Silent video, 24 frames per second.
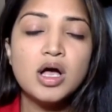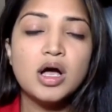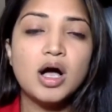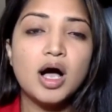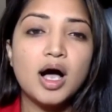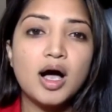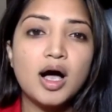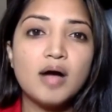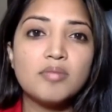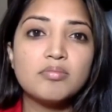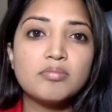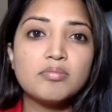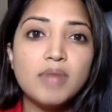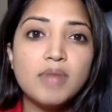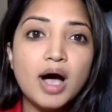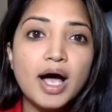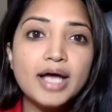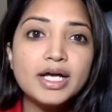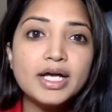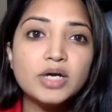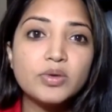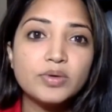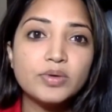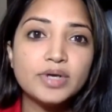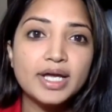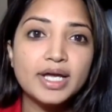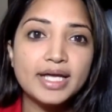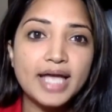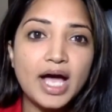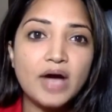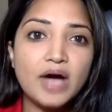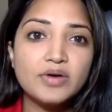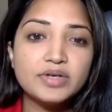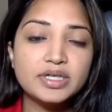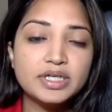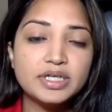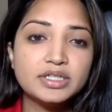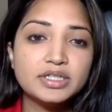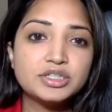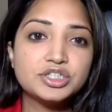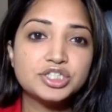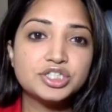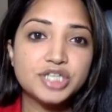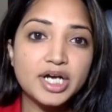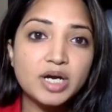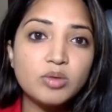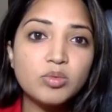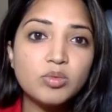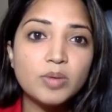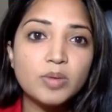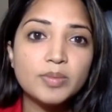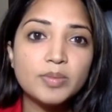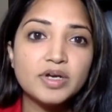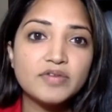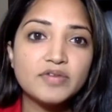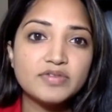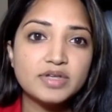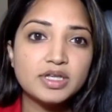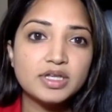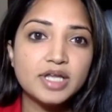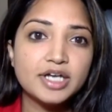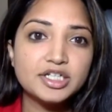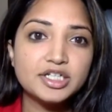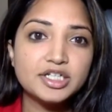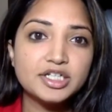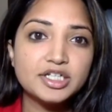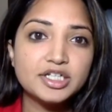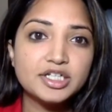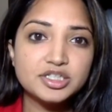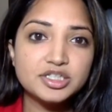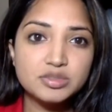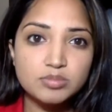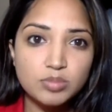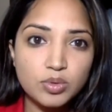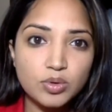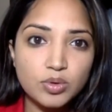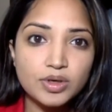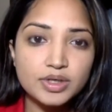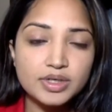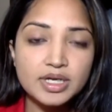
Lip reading: my Gwinnett County chairwoman of the election board